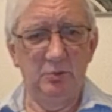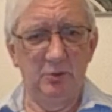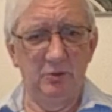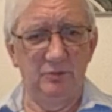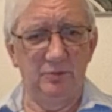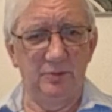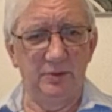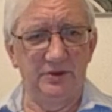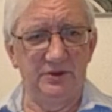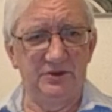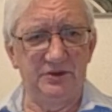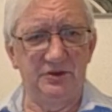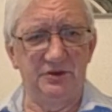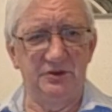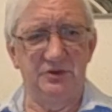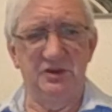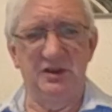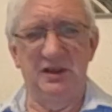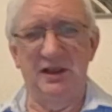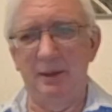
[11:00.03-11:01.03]

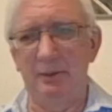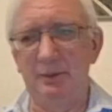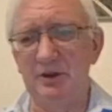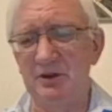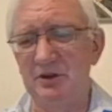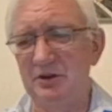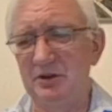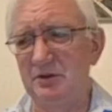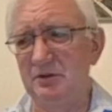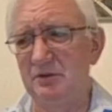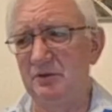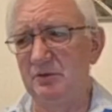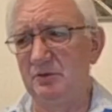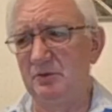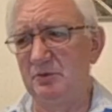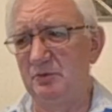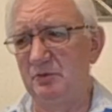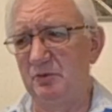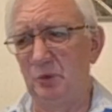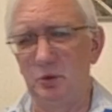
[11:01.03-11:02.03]
movement and to Lebanon
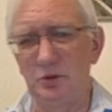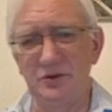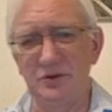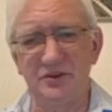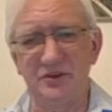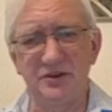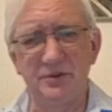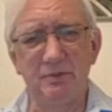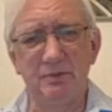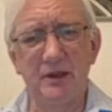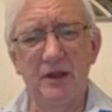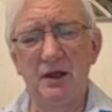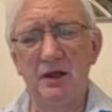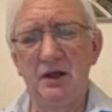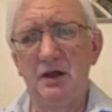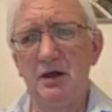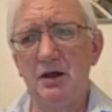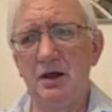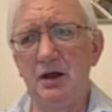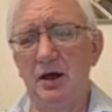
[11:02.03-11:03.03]
force.
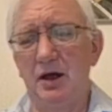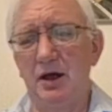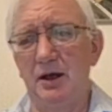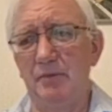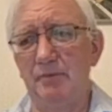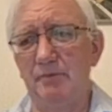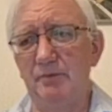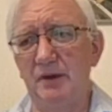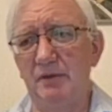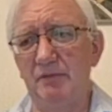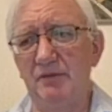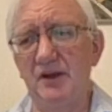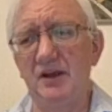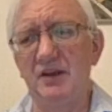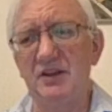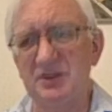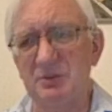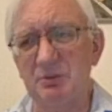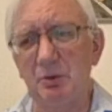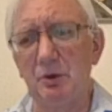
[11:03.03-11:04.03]

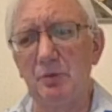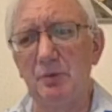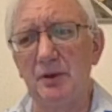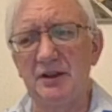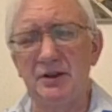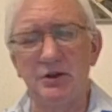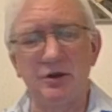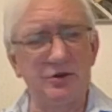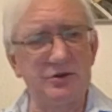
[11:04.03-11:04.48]
There's a small